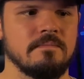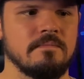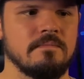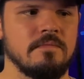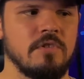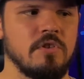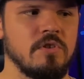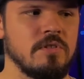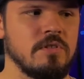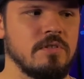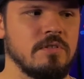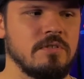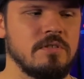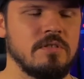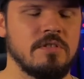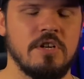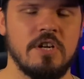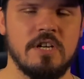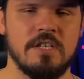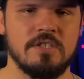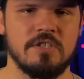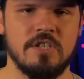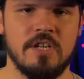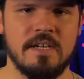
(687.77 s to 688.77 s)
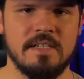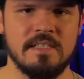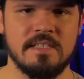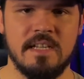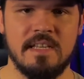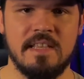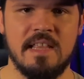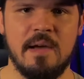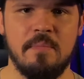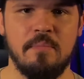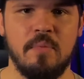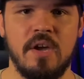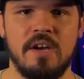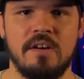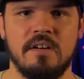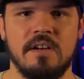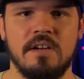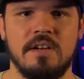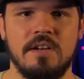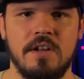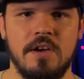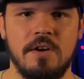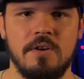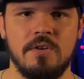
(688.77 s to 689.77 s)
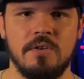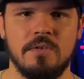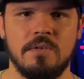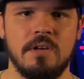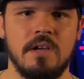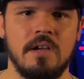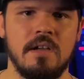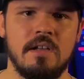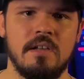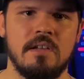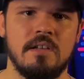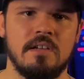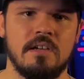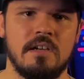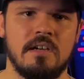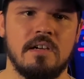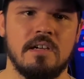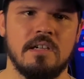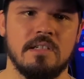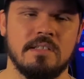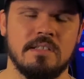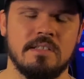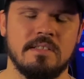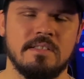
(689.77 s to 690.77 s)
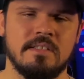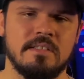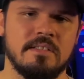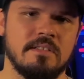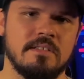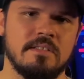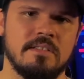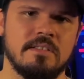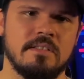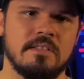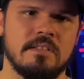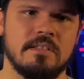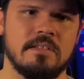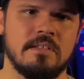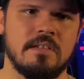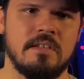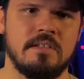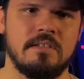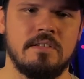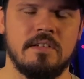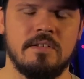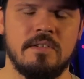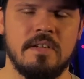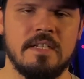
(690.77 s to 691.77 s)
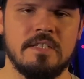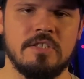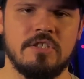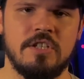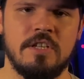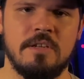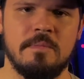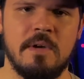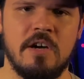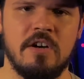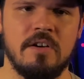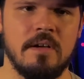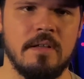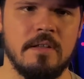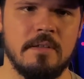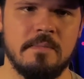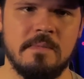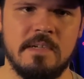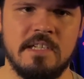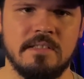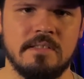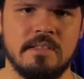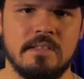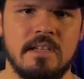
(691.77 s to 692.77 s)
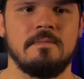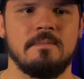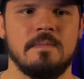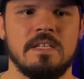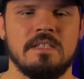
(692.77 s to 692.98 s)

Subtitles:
or should I say that parent node, since this is HTML elements.